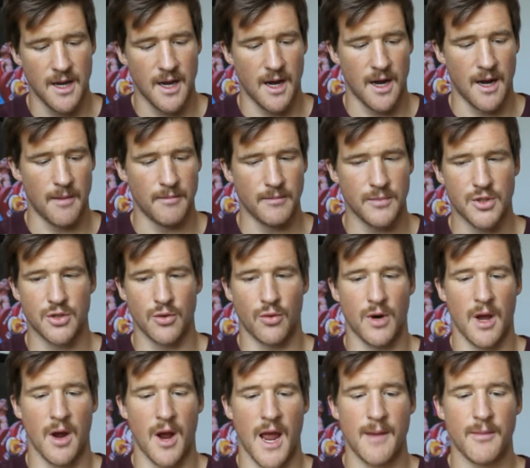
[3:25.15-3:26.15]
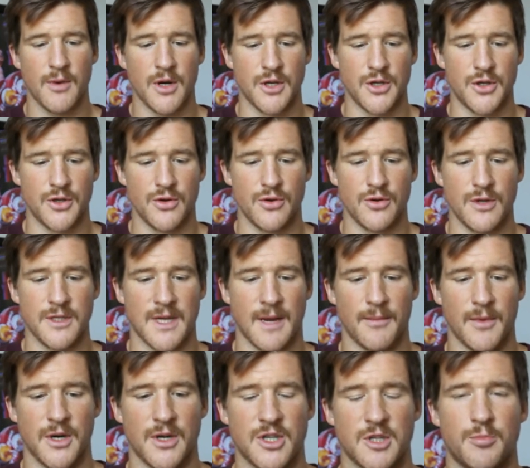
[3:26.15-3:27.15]
Um, so what I am gonna do is
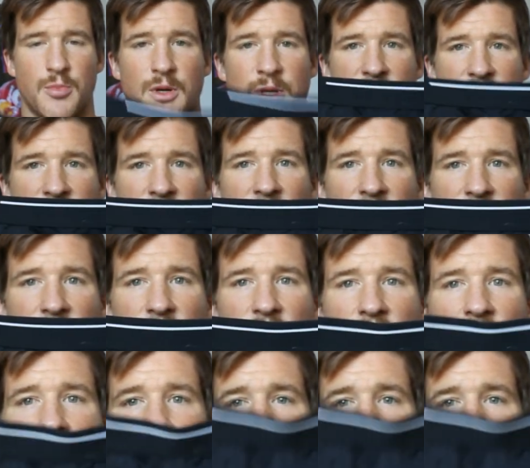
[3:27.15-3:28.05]
I'm gonna just put these on here,